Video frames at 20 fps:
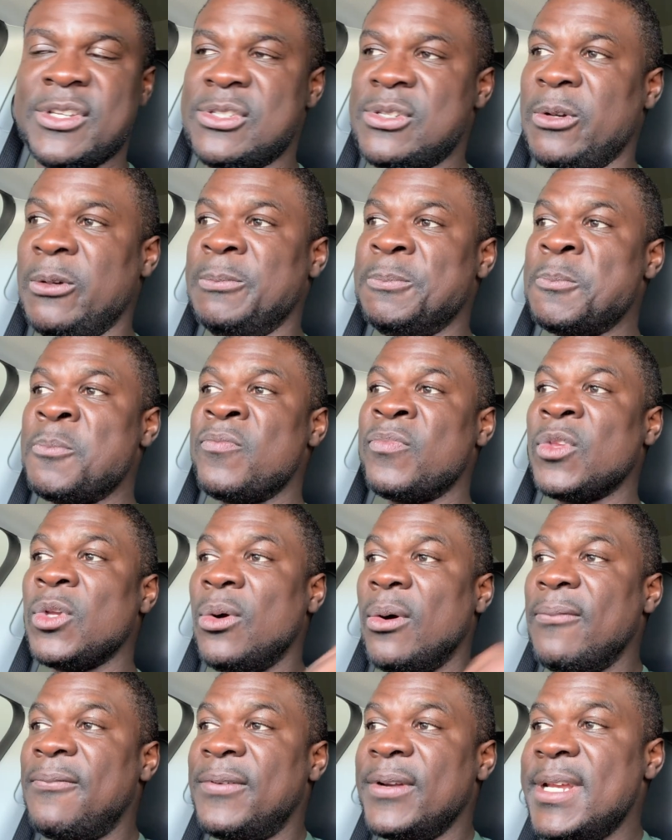So
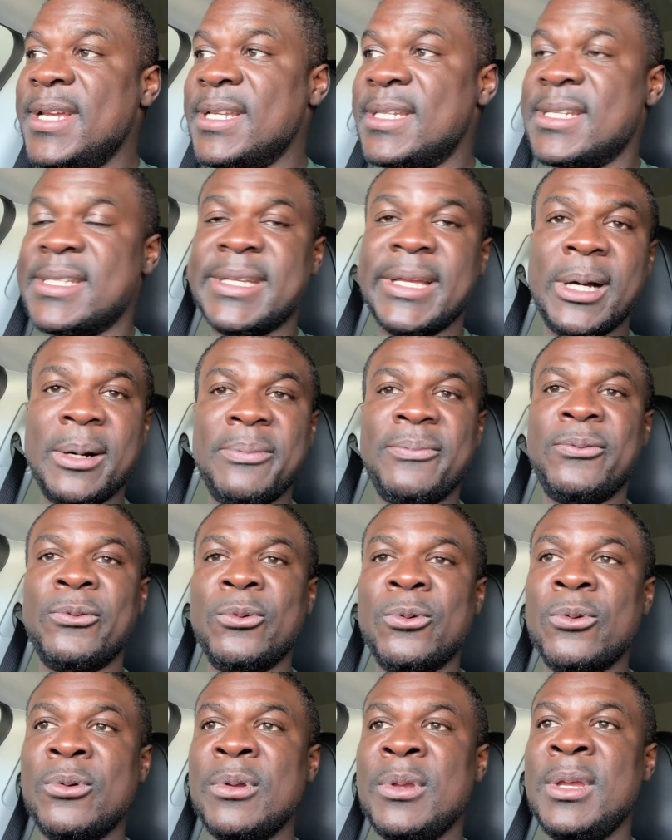hopefully this is
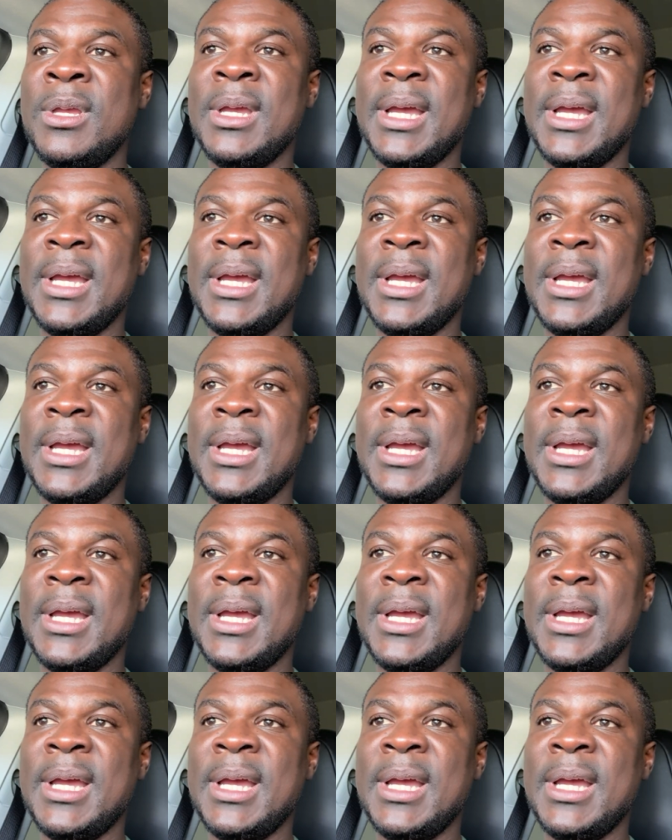helpful.